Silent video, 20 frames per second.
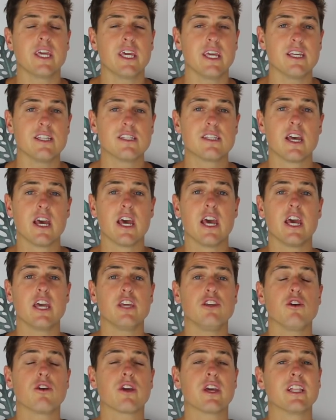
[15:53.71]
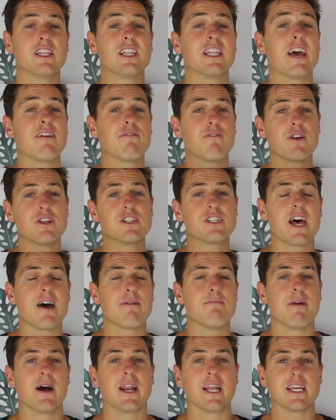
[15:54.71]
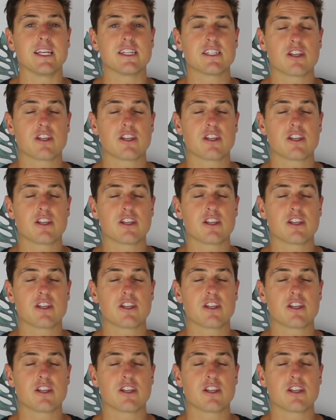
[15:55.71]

is you can leverage that money.